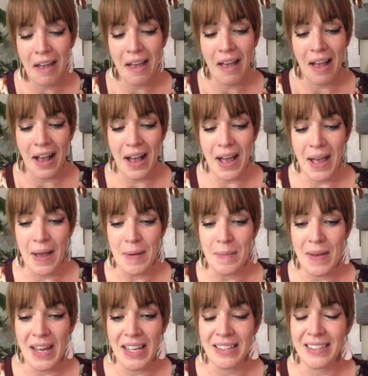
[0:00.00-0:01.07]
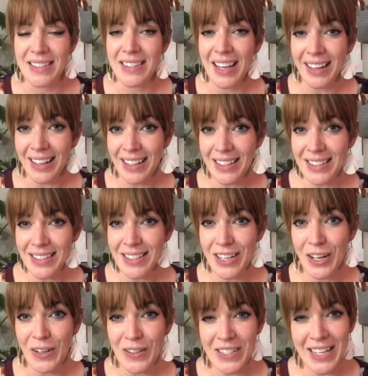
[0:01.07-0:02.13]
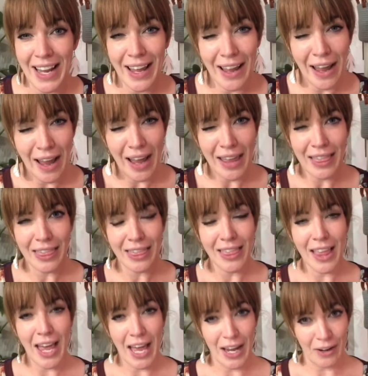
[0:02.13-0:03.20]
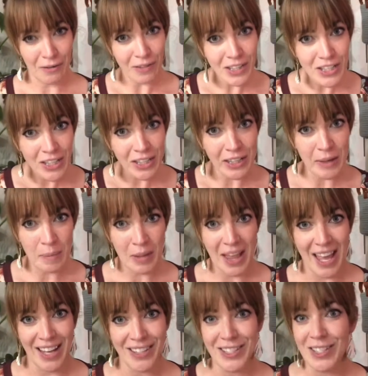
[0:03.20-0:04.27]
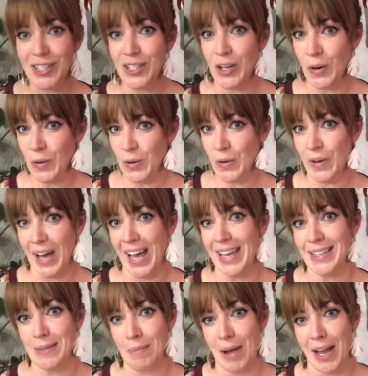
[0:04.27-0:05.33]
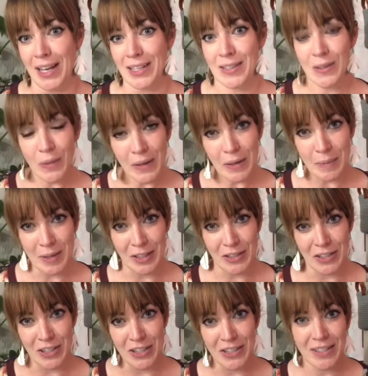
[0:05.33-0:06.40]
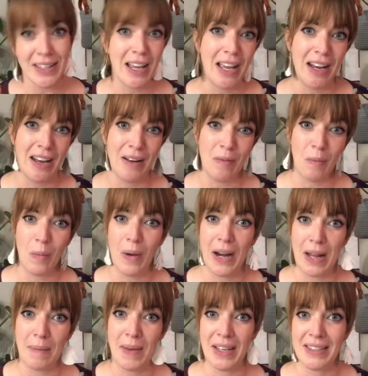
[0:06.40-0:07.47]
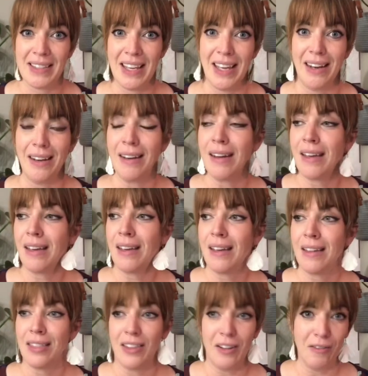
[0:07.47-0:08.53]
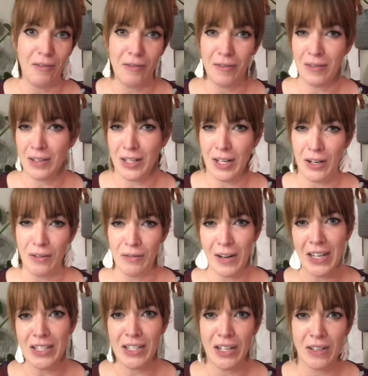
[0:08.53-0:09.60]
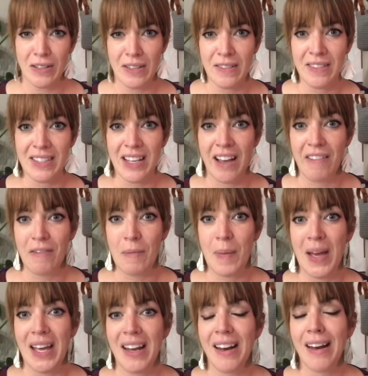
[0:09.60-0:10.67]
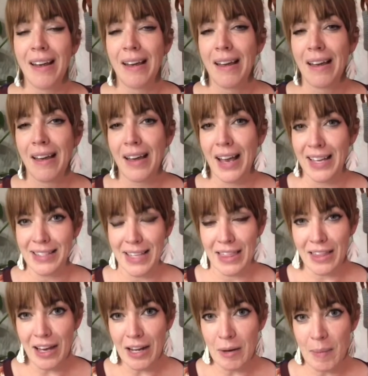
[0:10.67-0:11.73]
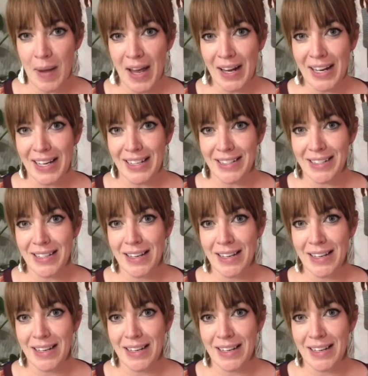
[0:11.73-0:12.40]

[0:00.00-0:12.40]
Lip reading: And second, today I had originally planned to show you guys my soil mixtures and what I mix in, the ratios of stuff, but as I thought about it,